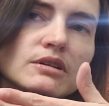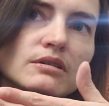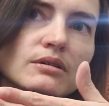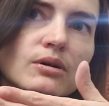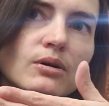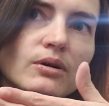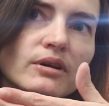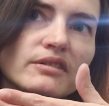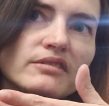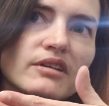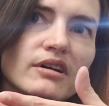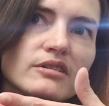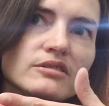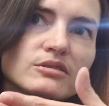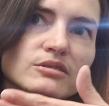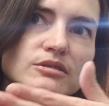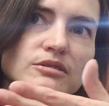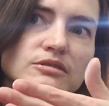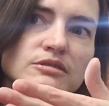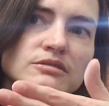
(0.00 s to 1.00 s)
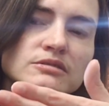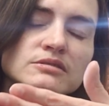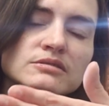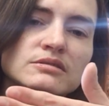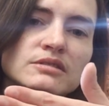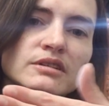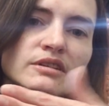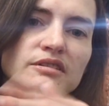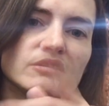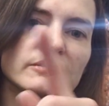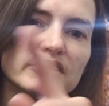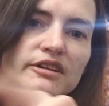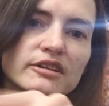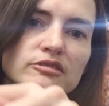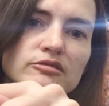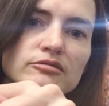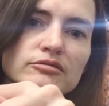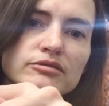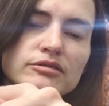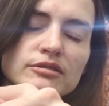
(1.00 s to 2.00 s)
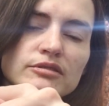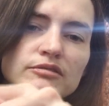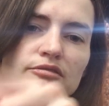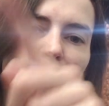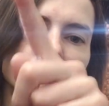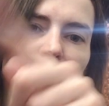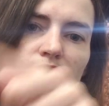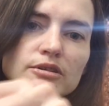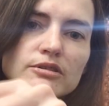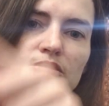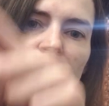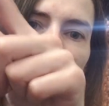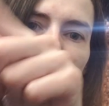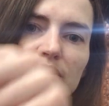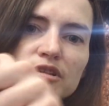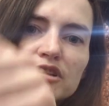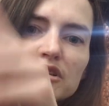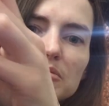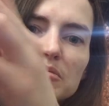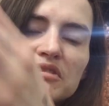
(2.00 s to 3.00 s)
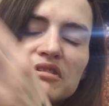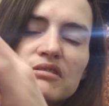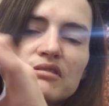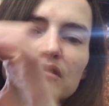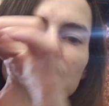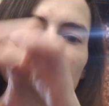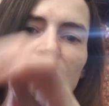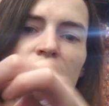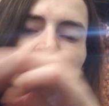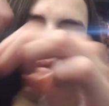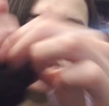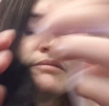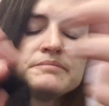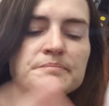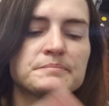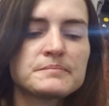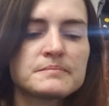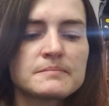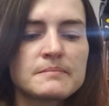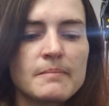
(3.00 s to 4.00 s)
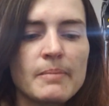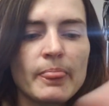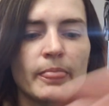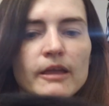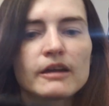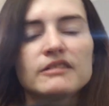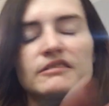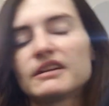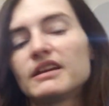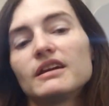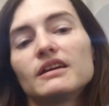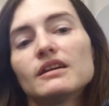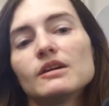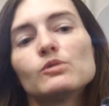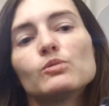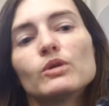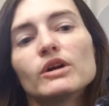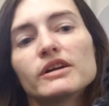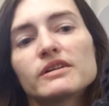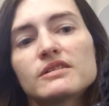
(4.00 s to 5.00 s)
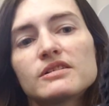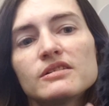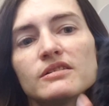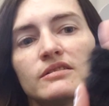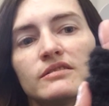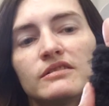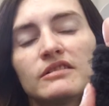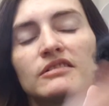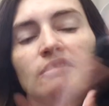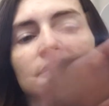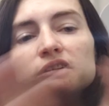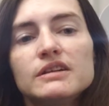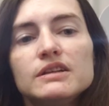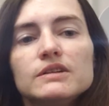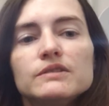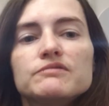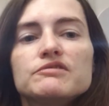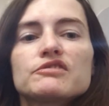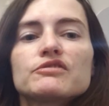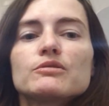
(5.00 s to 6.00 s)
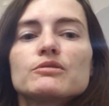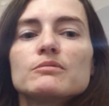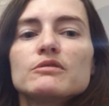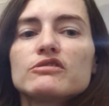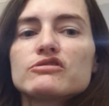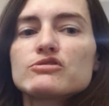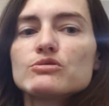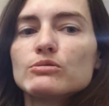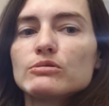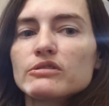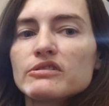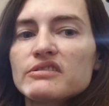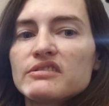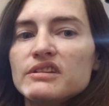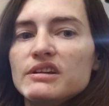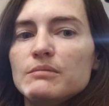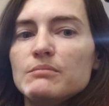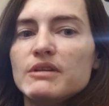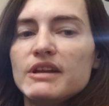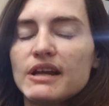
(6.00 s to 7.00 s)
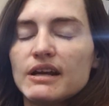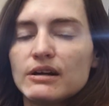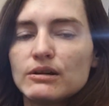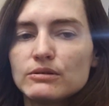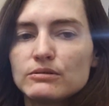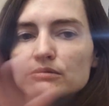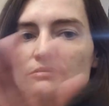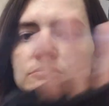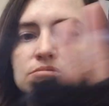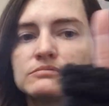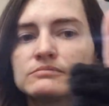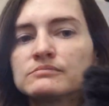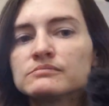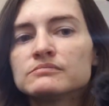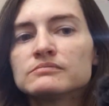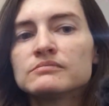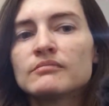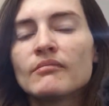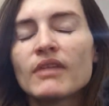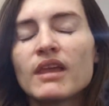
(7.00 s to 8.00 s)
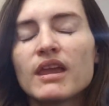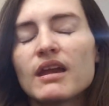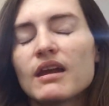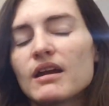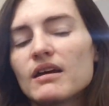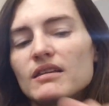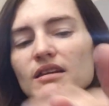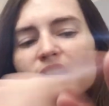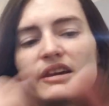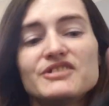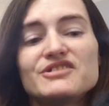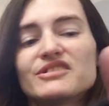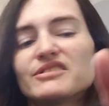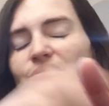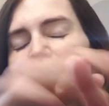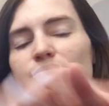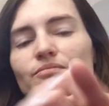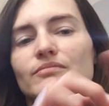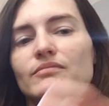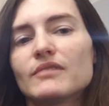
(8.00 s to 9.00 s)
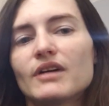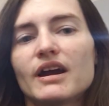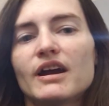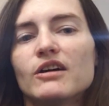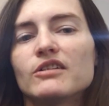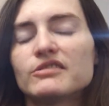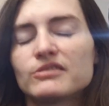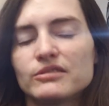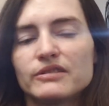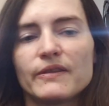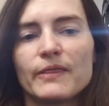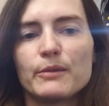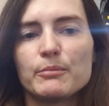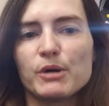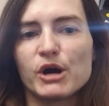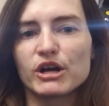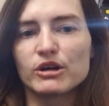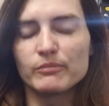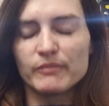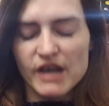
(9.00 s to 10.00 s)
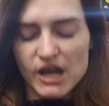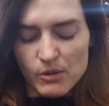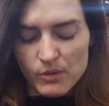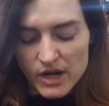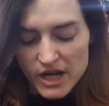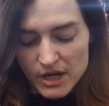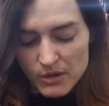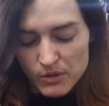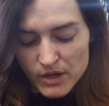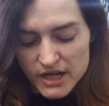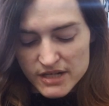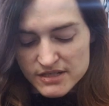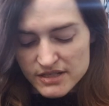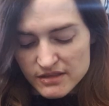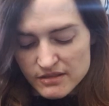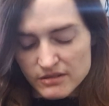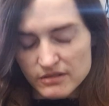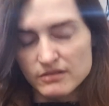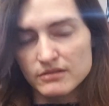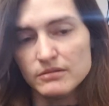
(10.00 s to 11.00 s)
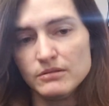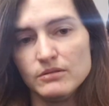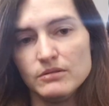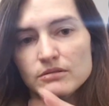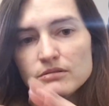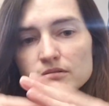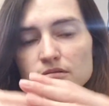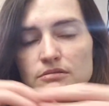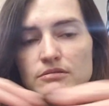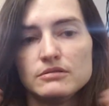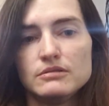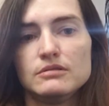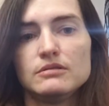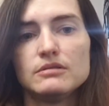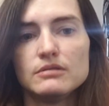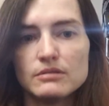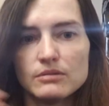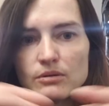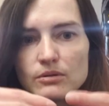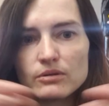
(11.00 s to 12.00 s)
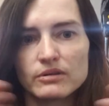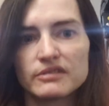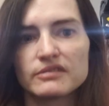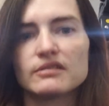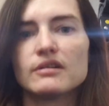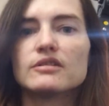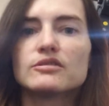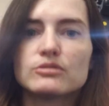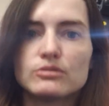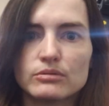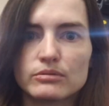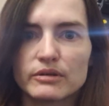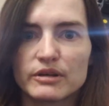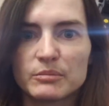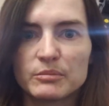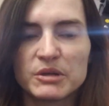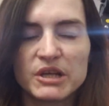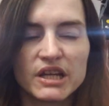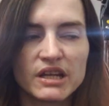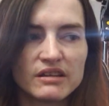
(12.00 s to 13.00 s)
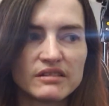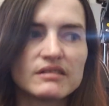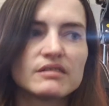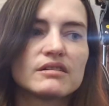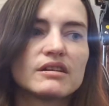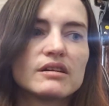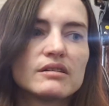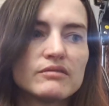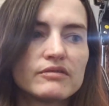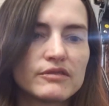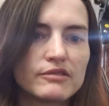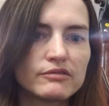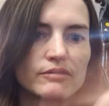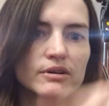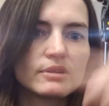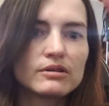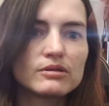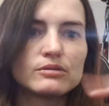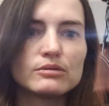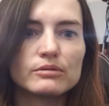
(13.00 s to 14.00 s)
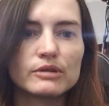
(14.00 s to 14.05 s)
horizontal instead of vertical ribs. Because again, I worked the sleeves from the shoulder seam down, and then I also did the bottom that way, where I did the horizontal ribbing instead of the vertical